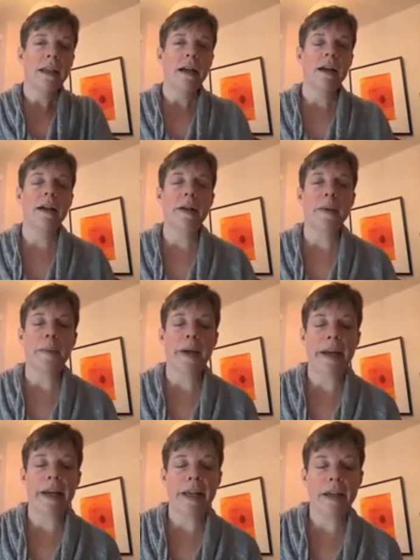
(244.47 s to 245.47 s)
Um,
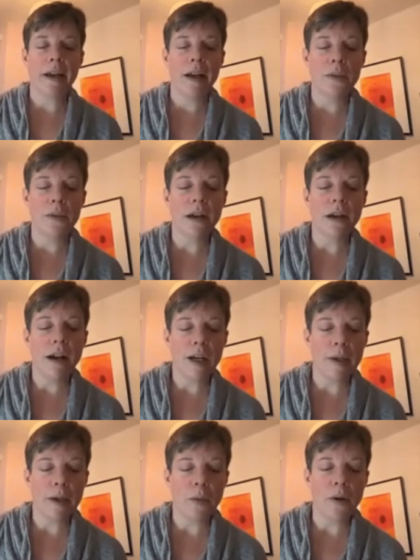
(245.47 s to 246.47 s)
and I will talk
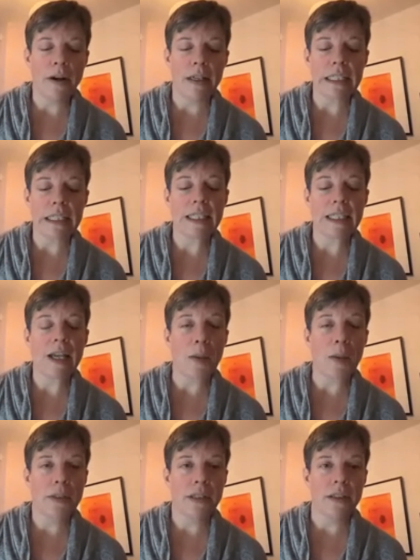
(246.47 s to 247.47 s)
about why I
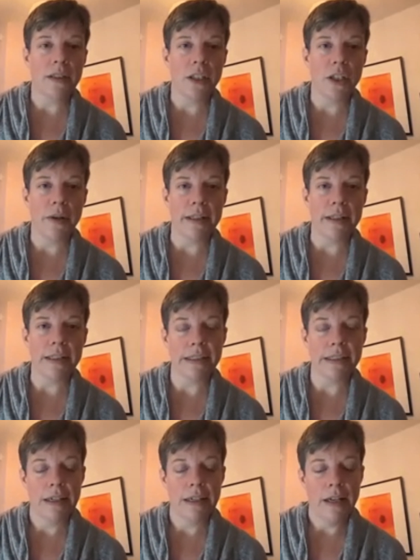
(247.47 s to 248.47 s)
stopped in the US
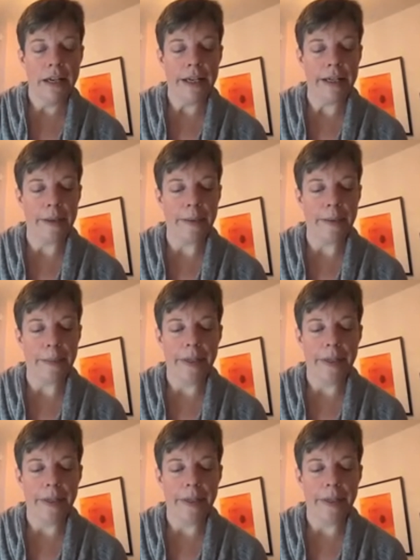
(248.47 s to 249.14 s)
um,